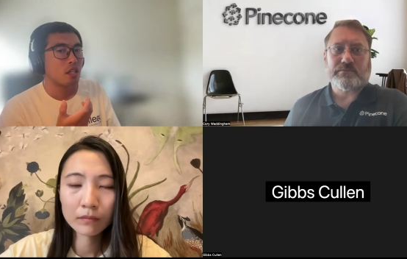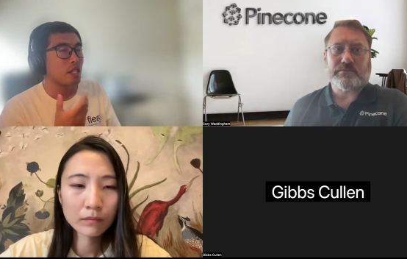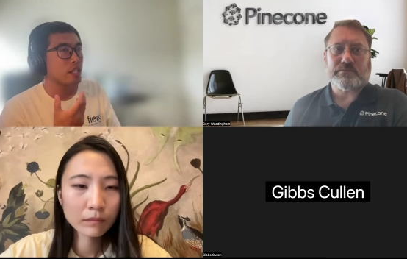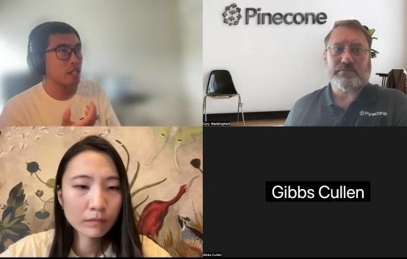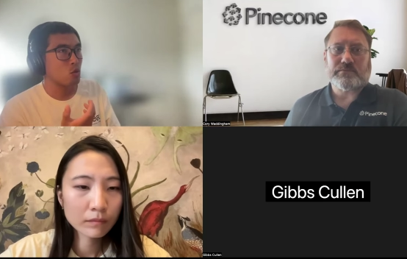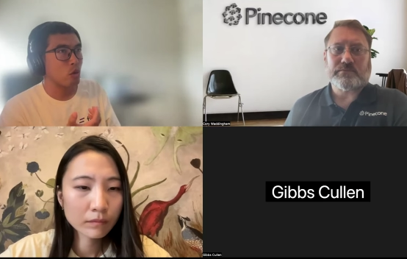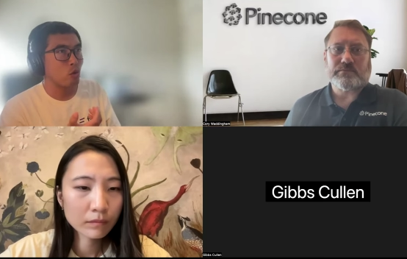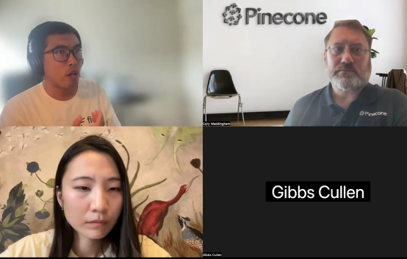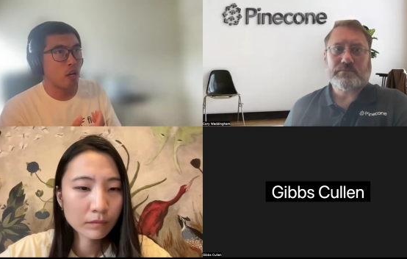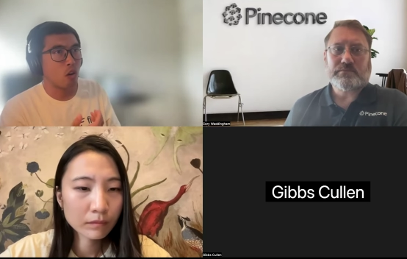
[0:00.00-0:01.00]
Speaker 1: th this
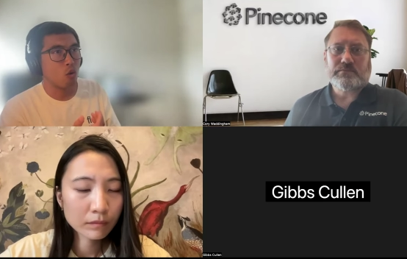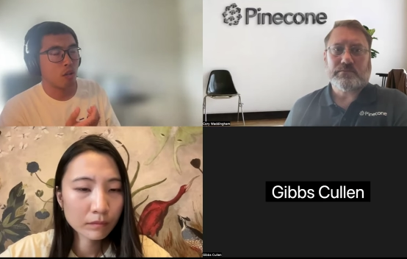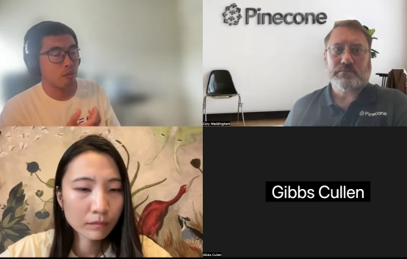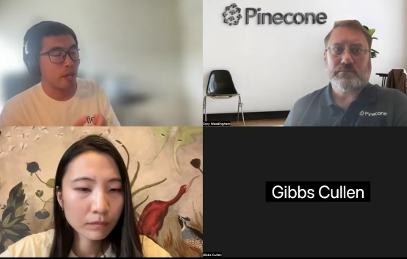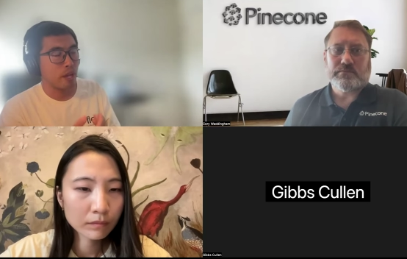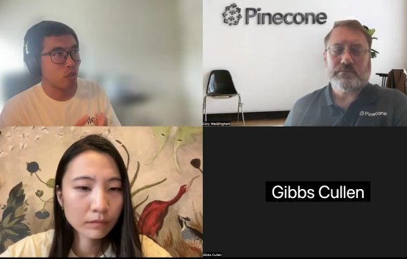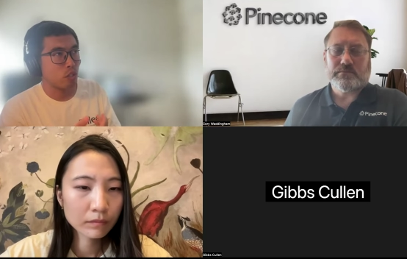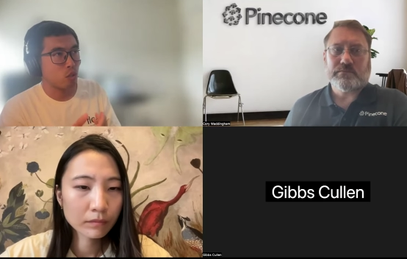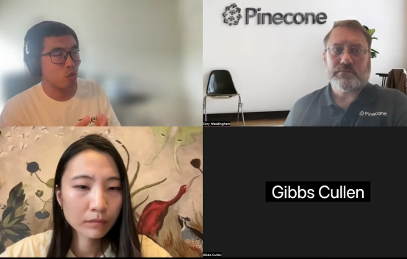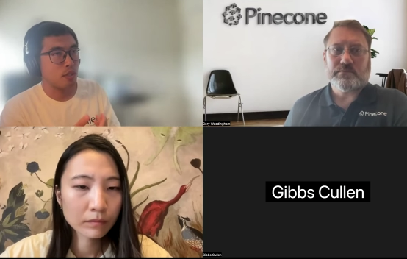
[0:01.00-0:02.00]
rerank algorithm that we
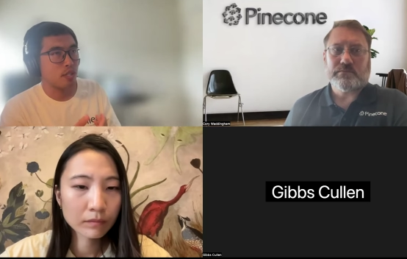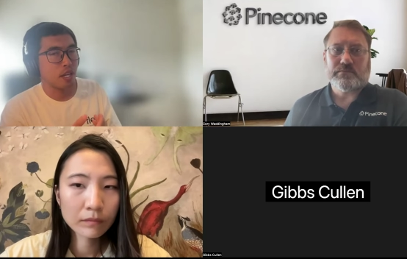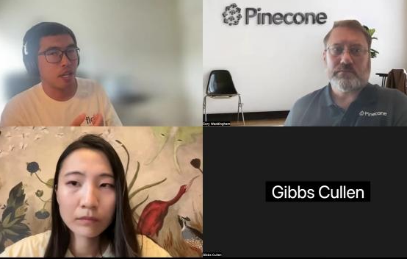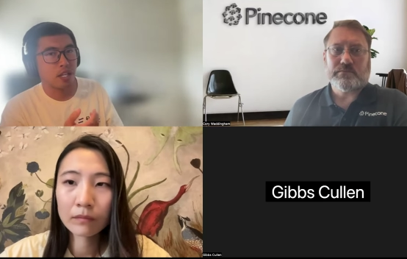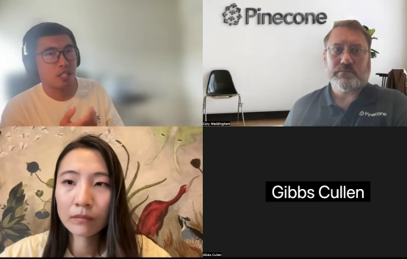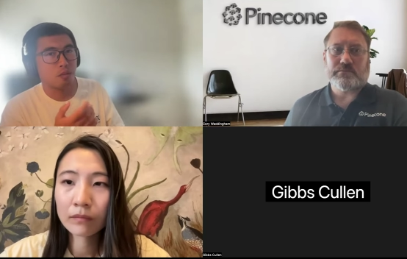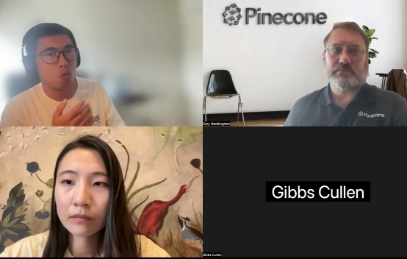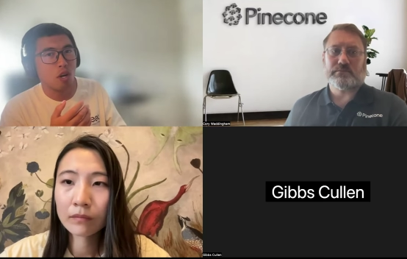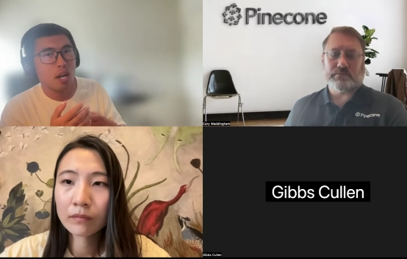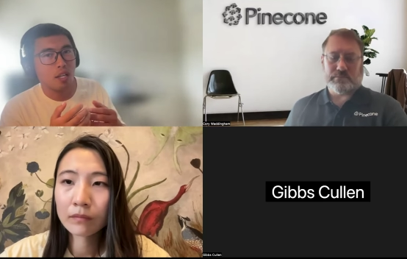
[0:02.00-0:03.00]
introduced today is
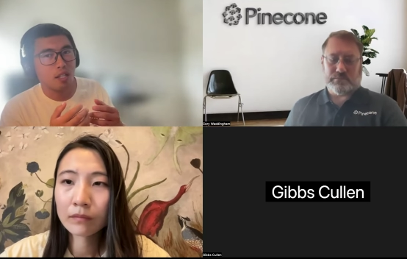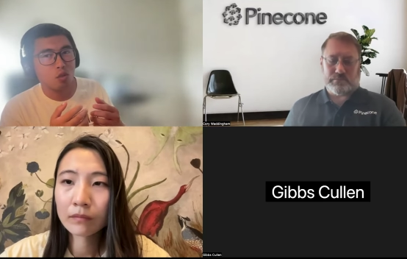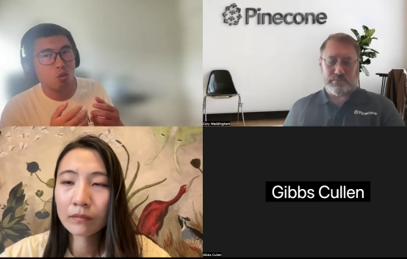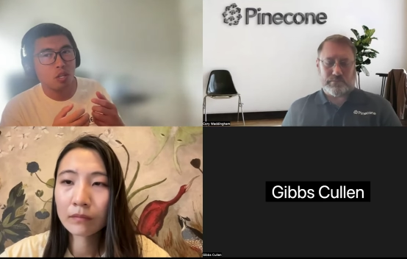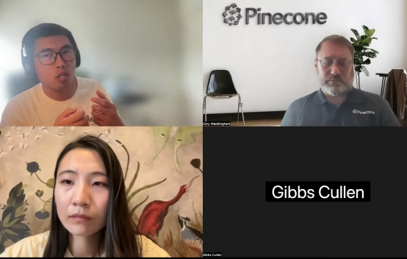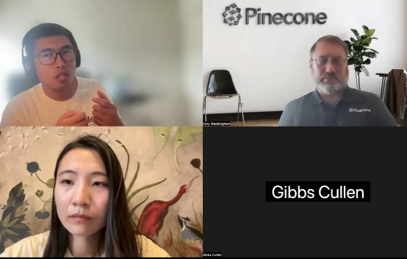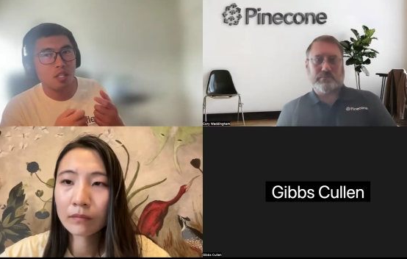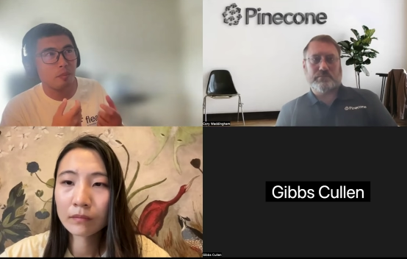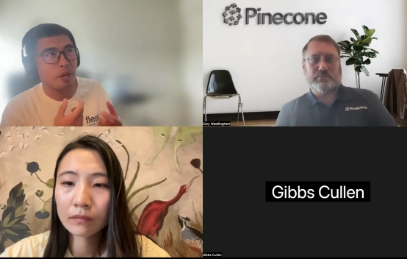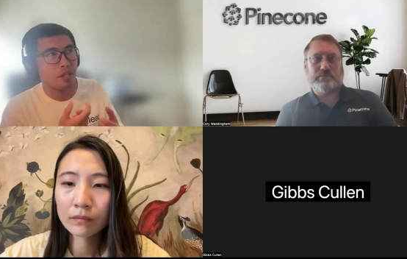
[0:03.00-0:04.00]
more like uh, doing a
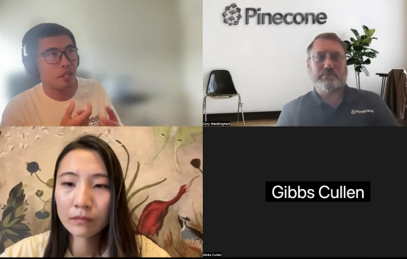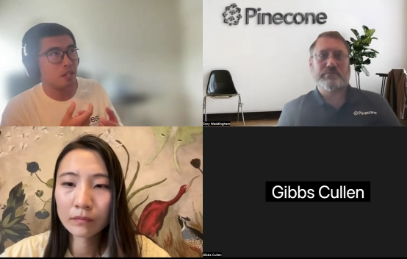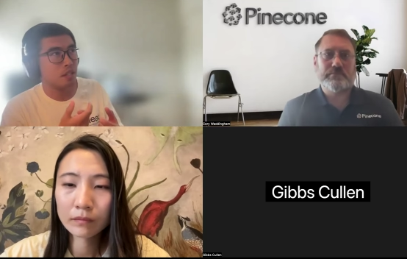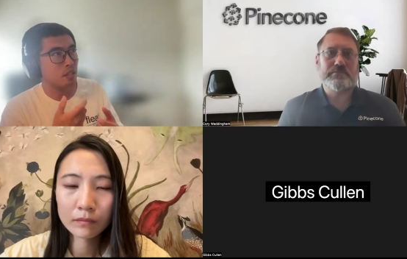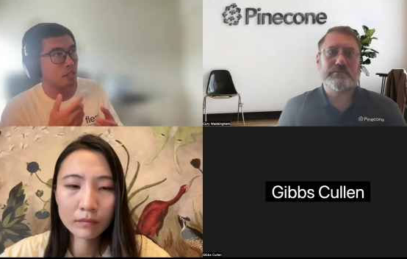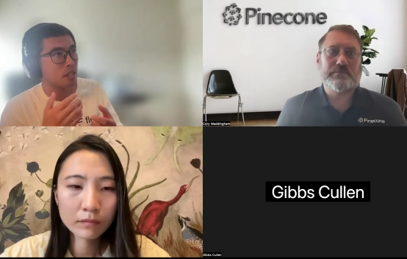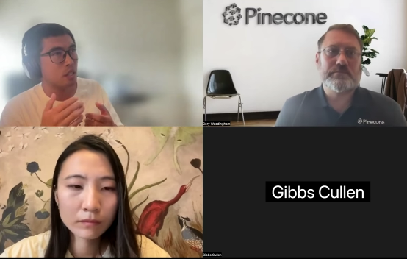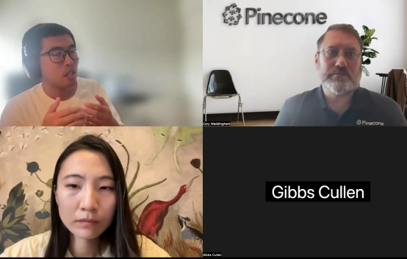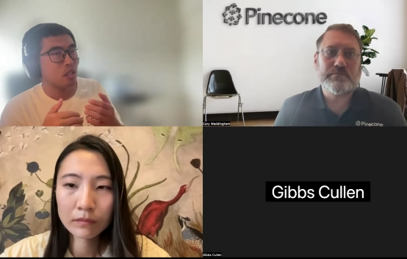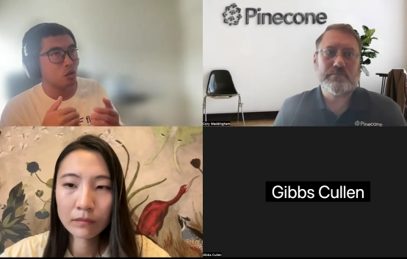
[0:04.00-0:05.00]
semantic uh,
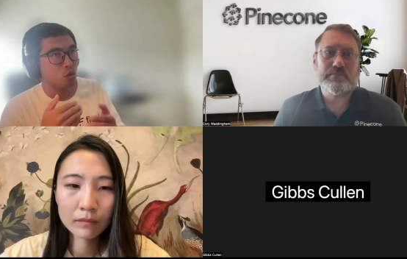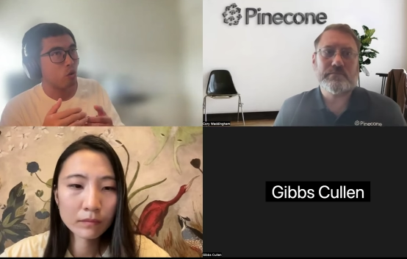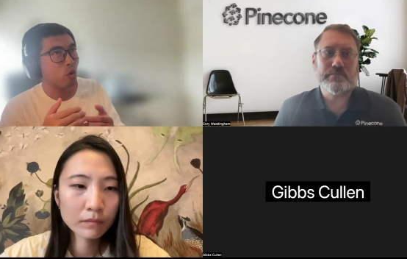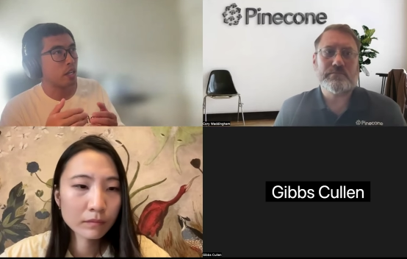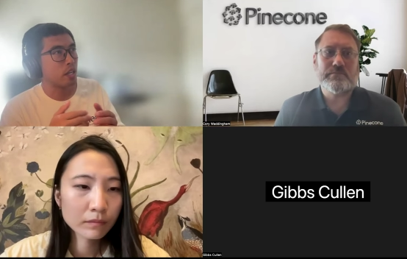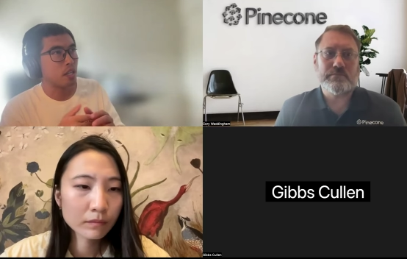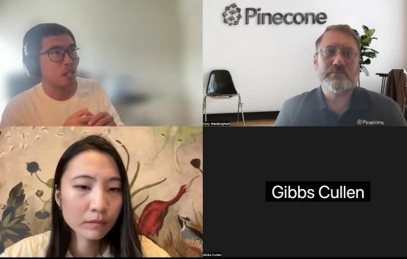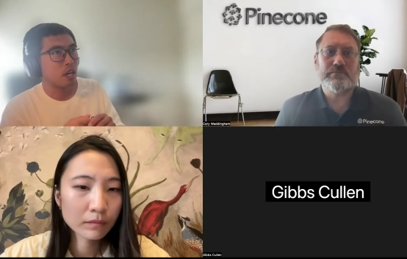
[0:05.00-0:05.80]
re-ranking.